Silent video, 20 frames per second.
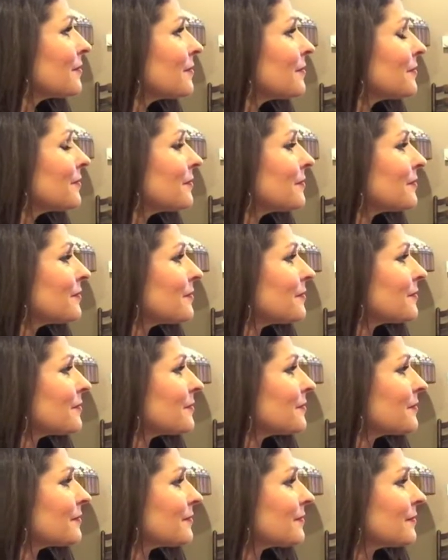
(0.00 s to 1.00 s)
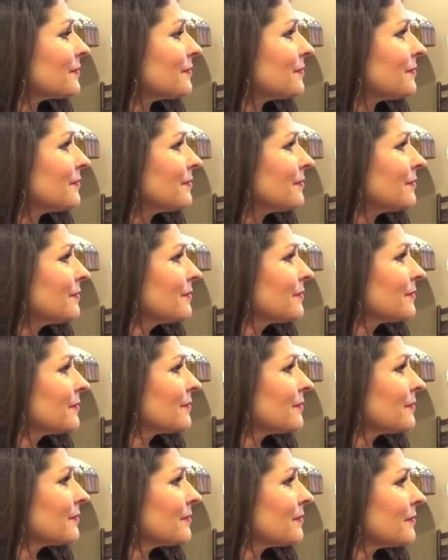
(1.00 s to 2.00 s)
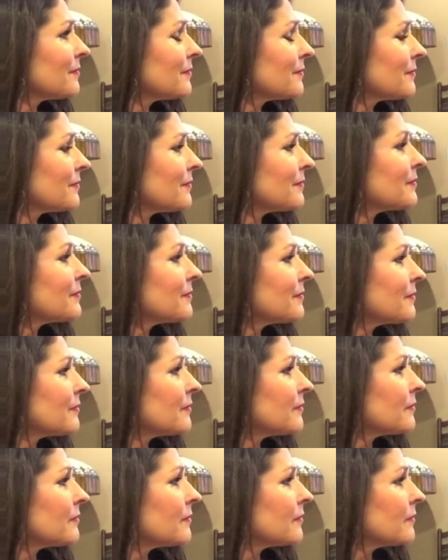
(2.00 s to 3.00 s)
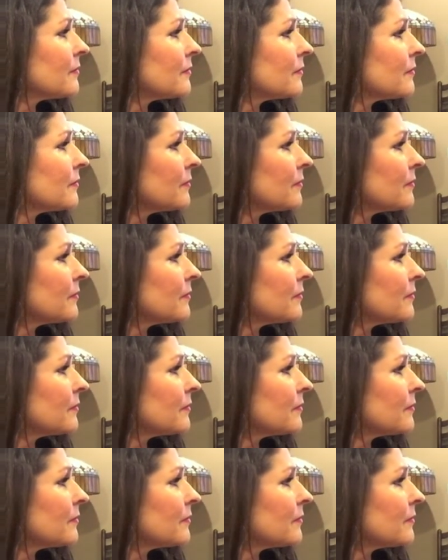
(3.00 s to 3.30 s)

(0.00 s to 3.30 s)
[no speech]